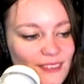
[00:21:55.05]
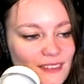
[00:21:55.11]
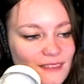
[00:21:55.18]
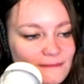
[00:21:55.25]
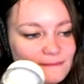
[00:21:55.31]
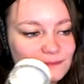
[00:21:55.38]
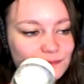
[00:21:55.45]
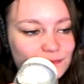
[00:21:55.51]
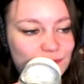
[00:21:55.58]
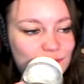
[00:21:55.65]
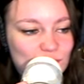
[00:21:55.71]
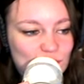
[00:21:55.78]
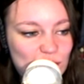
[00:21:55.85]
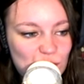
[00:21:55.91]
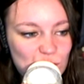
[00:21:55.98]

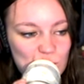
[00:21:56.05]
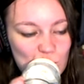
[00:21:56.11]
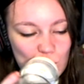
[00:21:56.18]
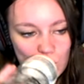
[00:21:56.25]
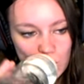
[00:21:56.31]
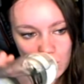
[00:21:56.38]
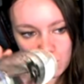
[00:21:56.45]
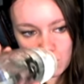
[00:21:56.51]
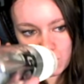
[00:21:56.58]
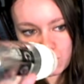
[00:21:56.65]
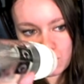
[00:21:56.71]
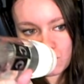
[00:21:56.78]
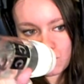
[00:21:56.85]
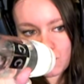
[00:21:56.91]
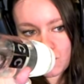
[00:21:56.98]

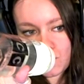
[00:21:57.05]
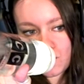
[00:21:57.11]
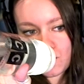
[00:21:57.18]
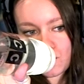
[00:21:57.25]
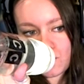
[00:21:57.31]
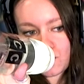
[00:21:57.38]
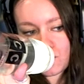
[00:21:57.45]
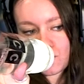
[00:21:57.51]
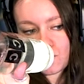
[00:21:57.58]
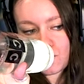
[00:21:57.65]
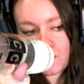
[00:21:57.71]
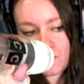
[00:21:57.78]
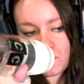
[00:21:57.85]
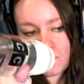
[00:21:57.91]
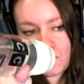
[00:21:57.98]

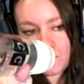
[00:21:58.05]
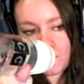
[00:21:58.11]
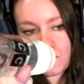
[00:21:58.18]
[no speech]